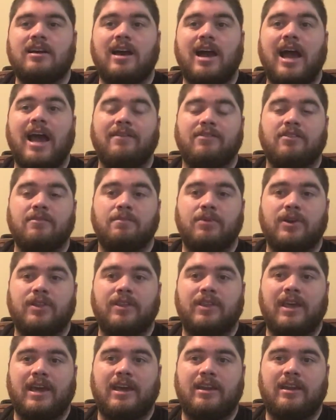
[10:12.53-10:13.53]
I have to
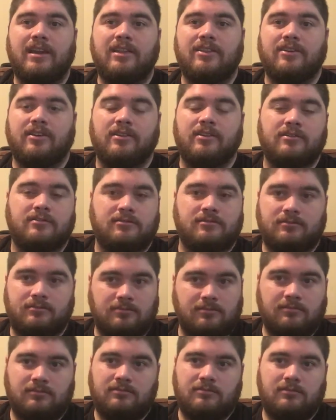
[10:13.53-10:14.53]
put that either,
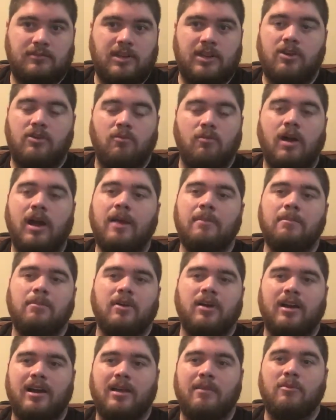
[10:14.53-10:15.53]
y
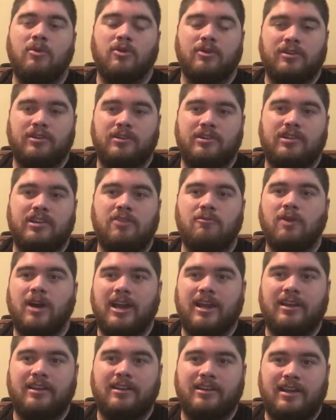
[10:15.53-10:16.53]
prime or dy
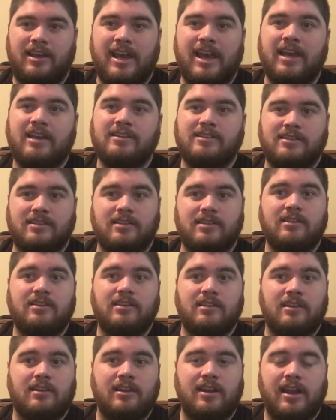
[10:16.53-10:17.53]
dx
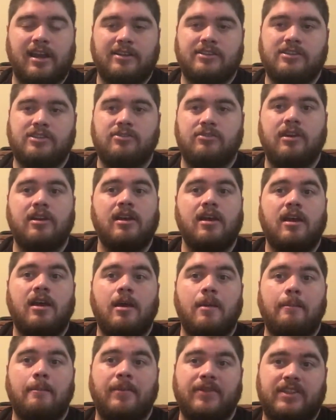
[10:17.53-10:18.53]
next to it.
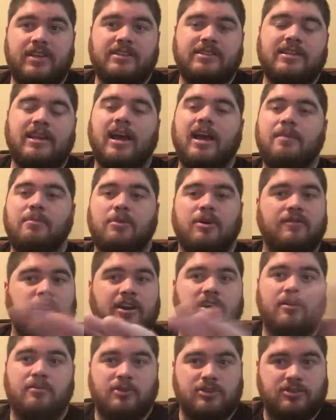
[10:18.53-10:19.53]
But this time our
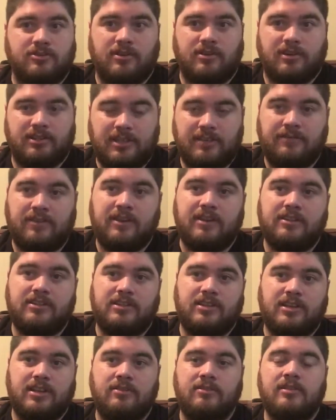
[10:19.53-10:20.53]
variables are all different.
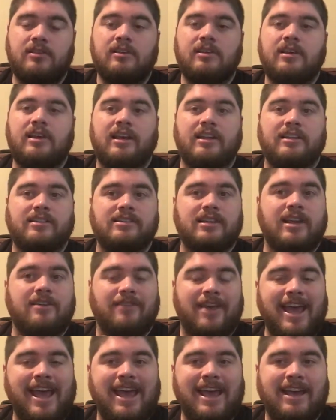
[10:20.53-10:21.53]
So instead
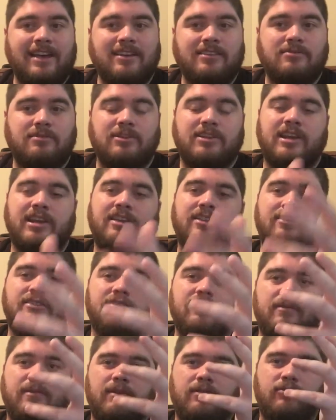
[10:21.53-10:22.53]
of x, we're taking the
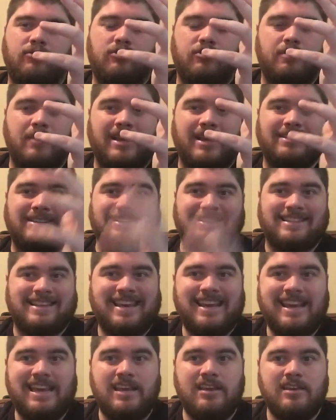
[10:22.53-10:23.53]
derivative with respect to
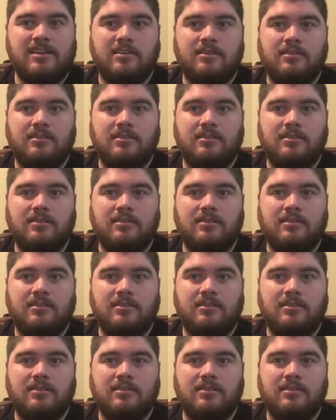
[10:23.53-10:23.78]
t.